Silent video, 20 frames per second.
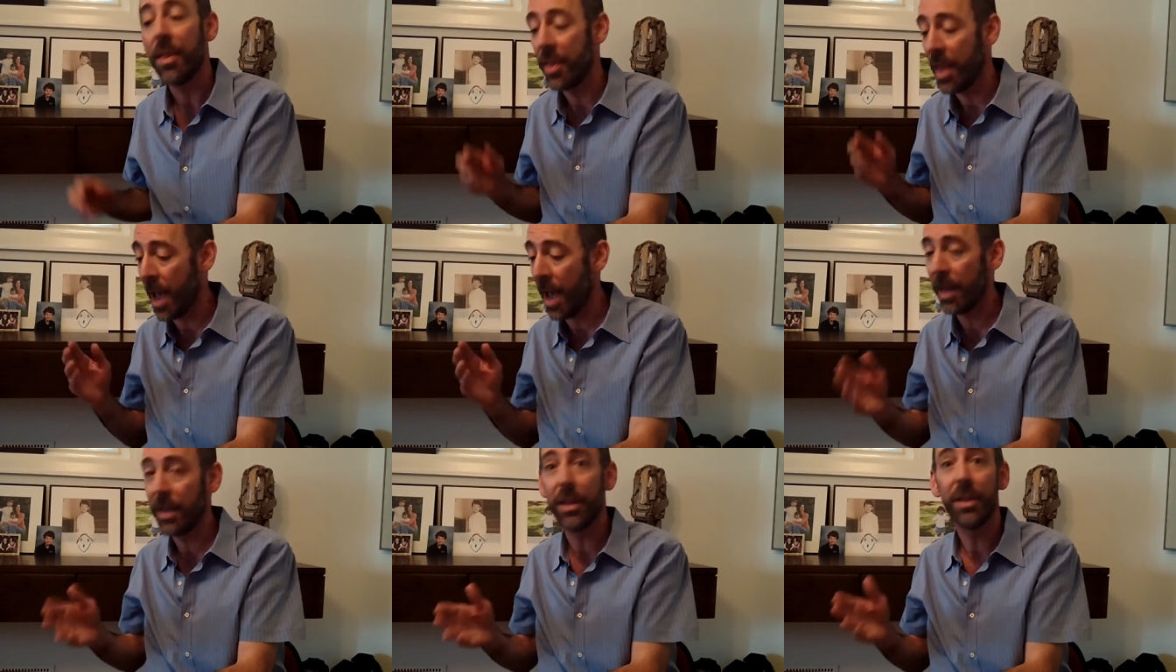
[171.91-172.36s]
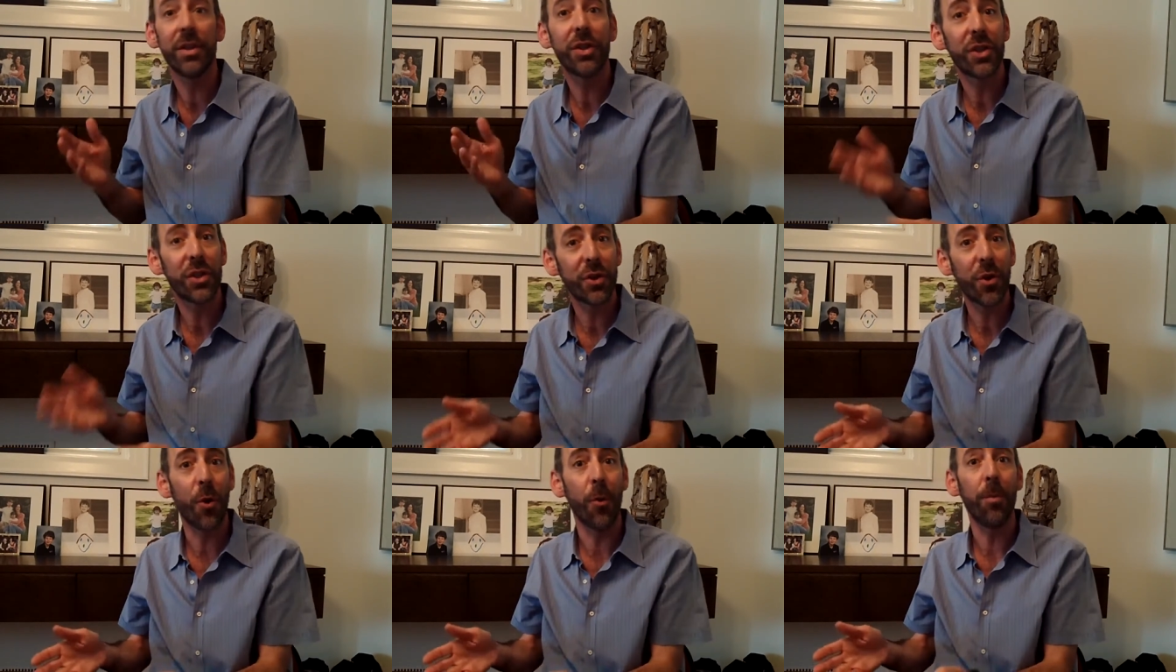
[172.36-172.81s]
that
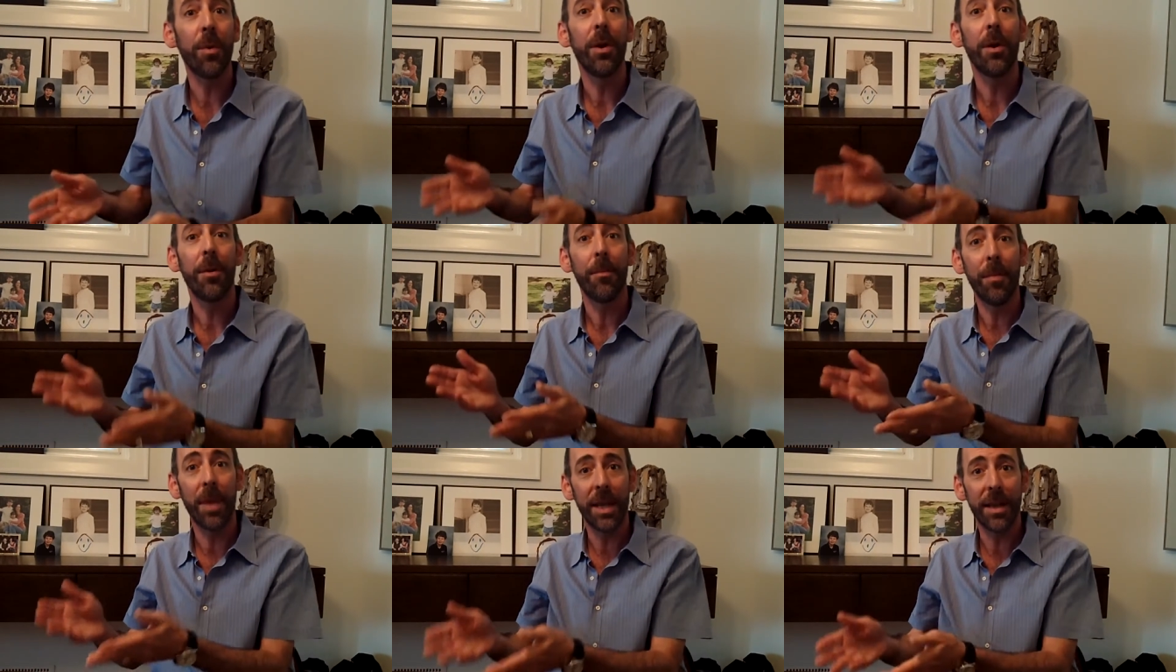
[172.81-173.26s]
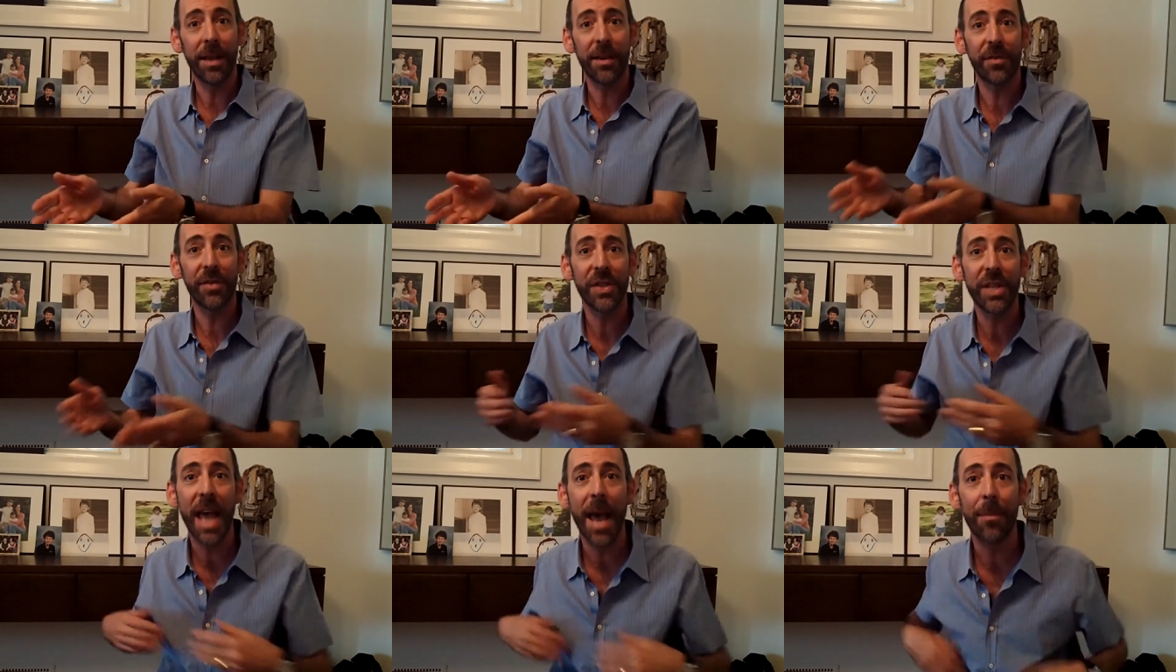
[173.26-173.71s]
is soap made
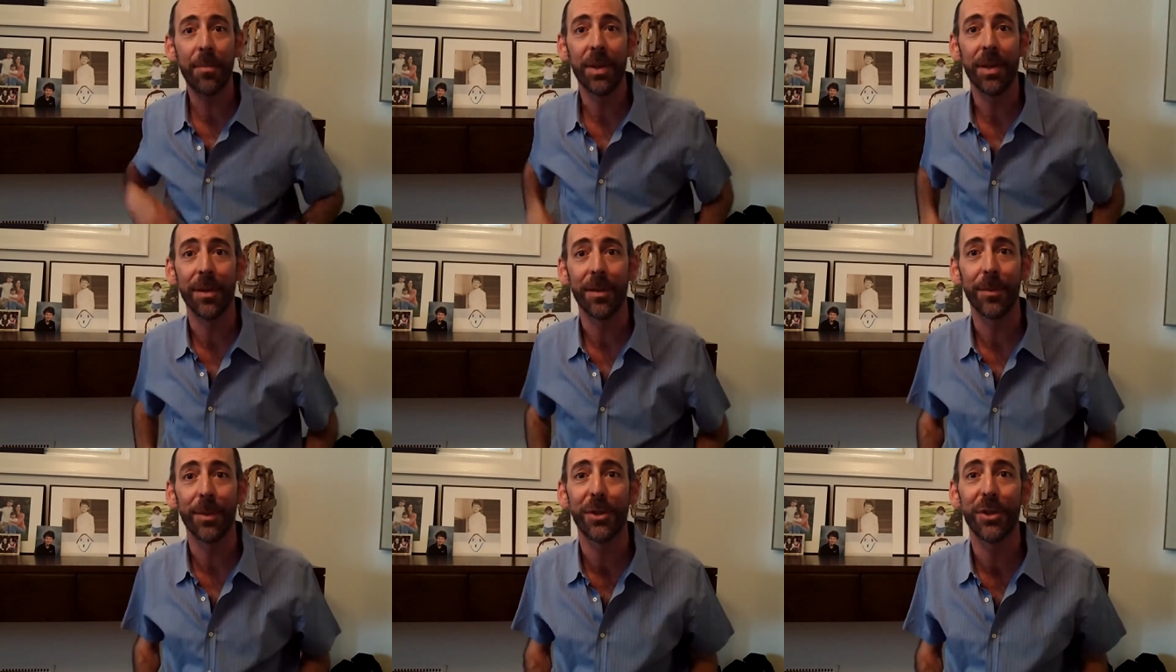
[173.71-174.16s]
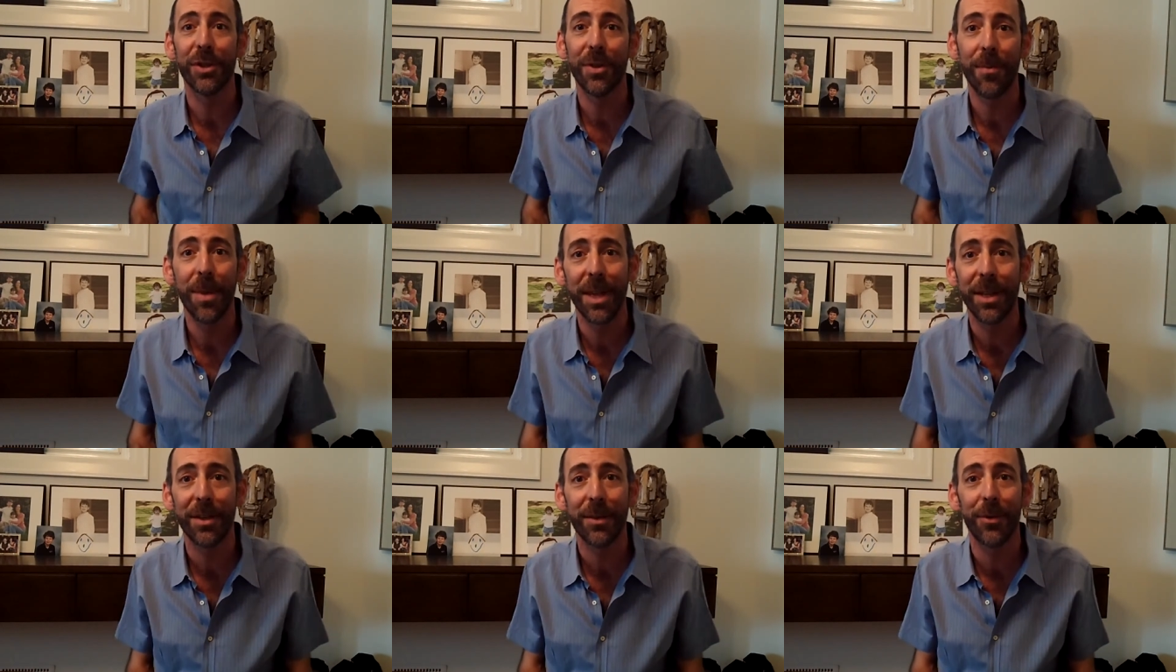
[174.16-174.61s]
out of saponin, which is
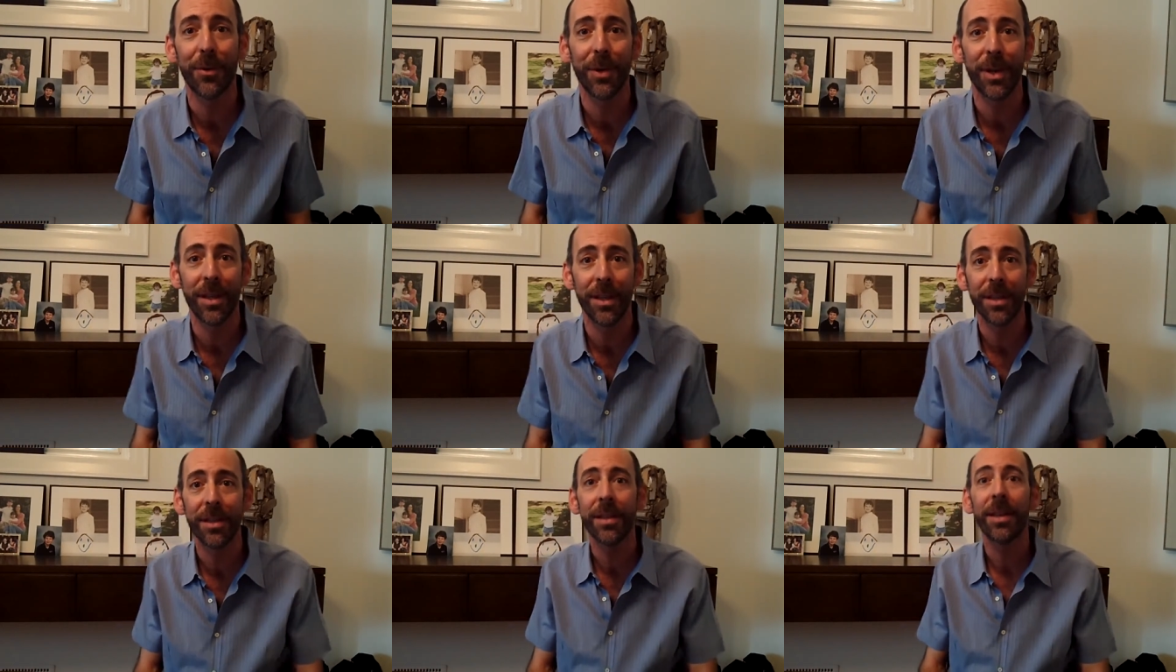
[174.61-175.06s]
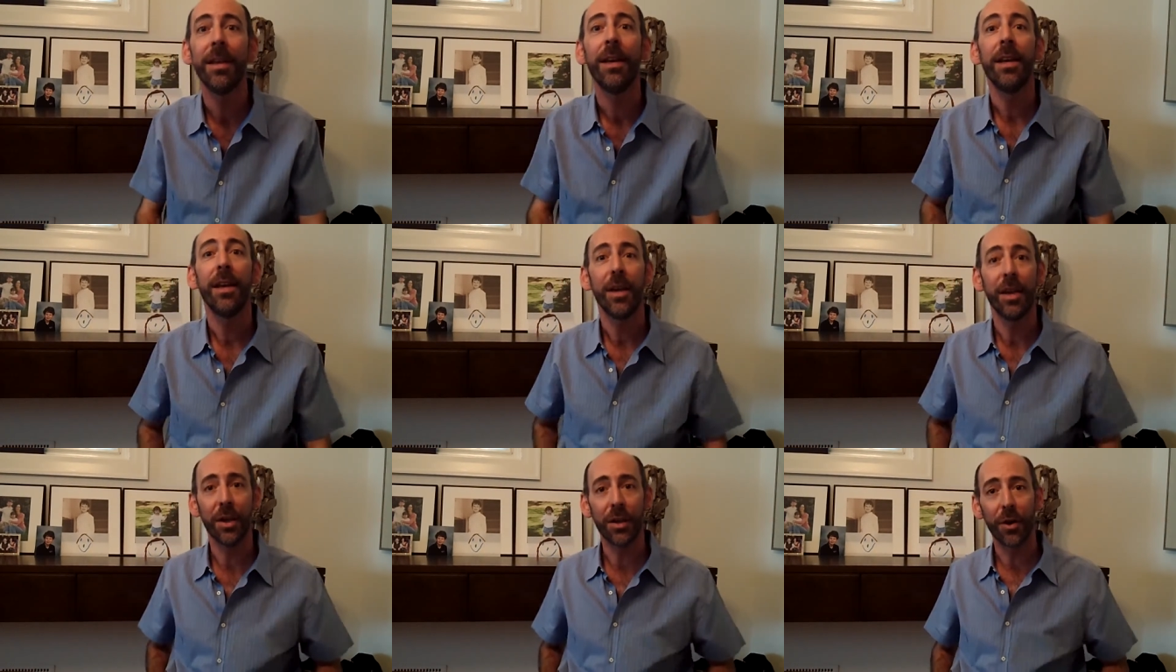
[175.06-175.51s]
the main ingredient
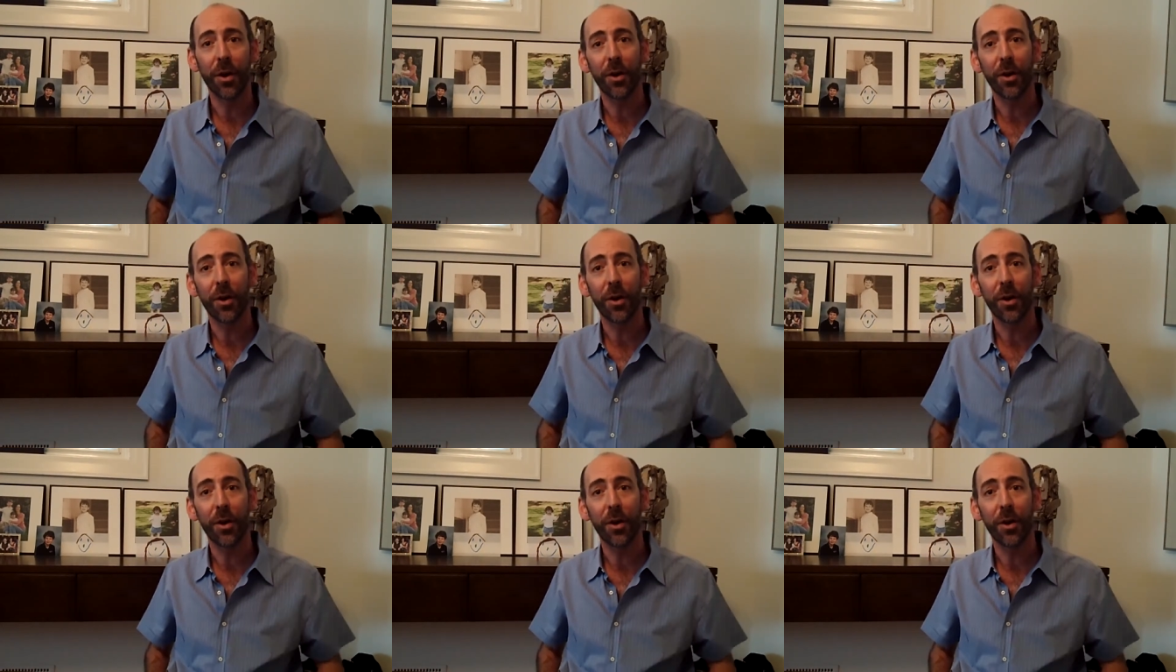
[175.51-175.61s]
really?